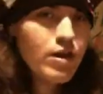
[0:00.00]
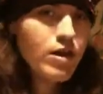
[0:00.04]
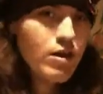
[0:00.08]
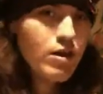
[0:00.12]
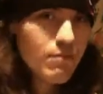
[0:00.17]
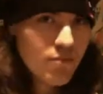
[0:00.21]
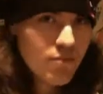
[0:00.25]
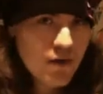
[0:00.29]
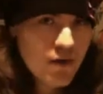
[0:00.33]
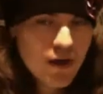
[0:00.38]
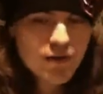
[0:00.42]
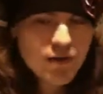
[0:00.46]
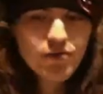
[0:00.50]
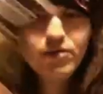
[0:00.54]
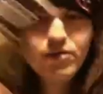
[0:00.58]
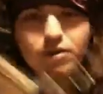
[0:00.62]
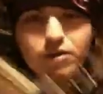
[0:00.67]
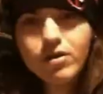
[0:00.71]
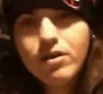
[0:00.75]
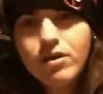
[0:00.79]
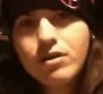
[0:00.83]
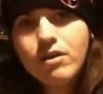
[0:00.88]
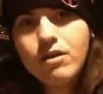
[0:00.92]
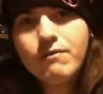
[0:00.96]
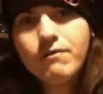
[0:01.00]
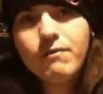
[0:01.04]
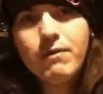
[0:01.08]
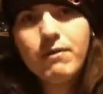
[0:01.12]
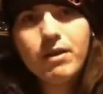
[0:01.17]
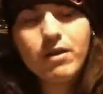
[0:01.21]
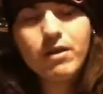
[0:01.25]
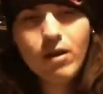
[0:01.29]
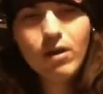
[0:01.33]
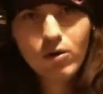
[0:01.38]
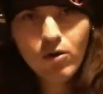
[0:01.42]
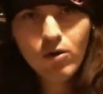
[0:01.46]
But enough
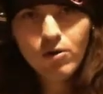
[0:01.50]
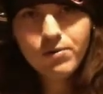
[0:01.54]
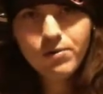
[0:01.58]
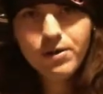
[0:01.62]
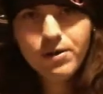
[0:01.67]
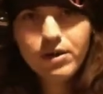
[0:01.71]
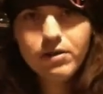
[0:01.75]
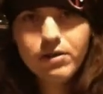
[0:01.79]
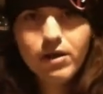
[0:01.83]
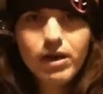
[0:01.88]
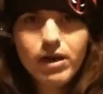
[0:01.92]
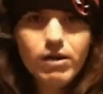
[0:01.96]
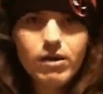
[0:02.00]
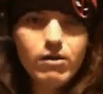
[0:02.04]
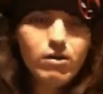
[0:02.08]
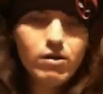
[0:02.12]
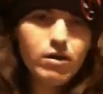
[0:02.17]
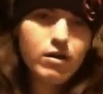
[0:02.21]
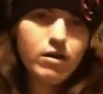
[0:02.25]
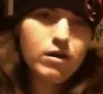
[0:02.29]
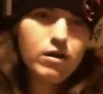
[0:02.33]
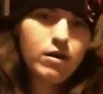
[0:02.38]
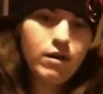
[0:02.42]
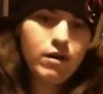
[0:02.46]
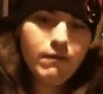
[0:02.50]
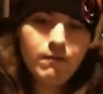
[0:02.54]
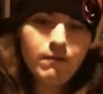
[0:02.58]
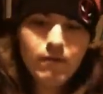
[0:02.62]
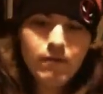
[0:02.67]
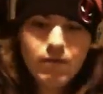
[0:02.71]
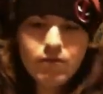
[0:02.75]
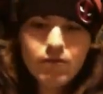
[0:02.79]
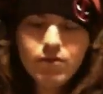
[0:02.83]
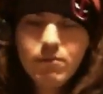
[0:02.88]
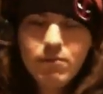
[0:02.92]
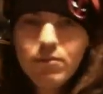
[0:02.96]
about that whole thing there of
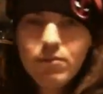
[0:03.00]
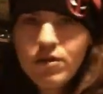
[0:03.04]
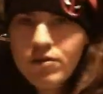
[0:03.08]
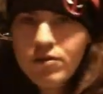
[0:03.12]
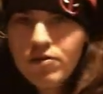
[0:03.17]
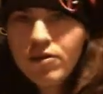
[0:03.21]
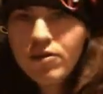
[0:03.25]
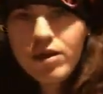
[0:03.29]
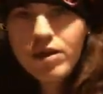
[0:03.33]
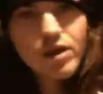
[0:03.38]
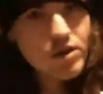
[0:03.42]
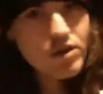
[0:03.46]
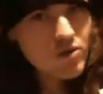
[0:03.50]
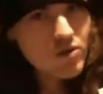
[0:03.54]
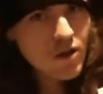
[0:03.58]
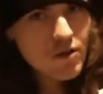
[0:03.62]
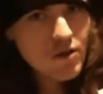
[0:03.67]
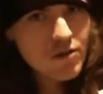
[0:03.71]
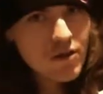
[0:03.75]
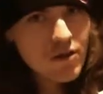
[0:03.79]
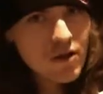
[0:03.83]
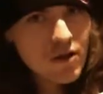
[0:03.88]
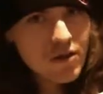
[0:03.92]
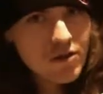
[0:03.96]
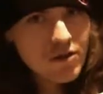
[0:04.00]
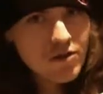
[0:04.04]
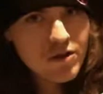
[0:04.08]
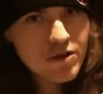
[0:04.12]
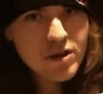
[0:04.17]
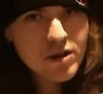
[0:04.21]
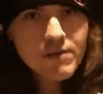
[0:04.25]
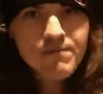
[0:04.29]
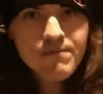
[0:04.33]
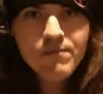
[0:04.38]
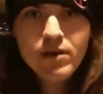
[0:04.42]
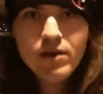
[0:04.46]
simplicity and all
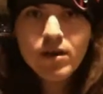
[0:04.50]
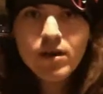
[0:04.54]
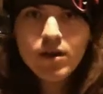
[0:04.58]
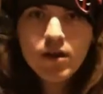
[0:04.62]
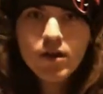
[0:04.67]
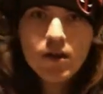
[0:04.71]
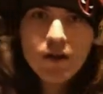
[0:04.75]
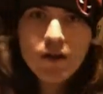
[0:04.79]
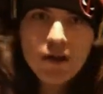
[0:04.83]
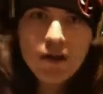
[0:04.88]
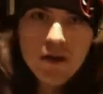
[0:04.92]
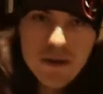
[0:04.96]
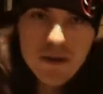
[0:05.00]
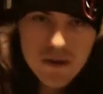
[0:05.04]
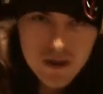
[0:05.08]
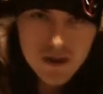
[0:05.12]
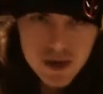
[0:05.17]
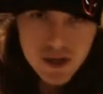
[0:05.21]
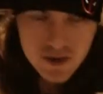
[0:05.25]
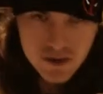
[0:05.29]
honesty. These